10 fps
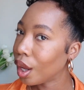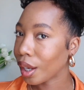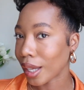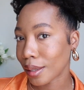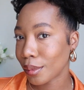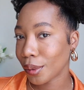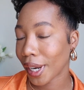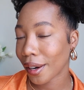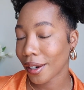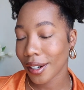Got some new
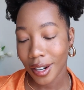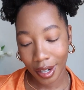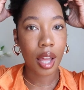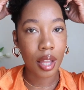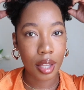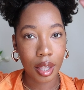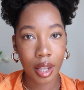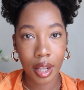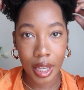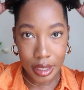hair.
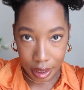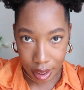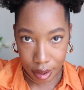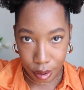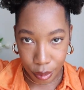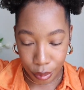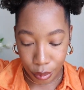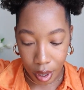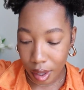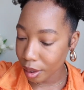Let's get
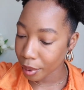into the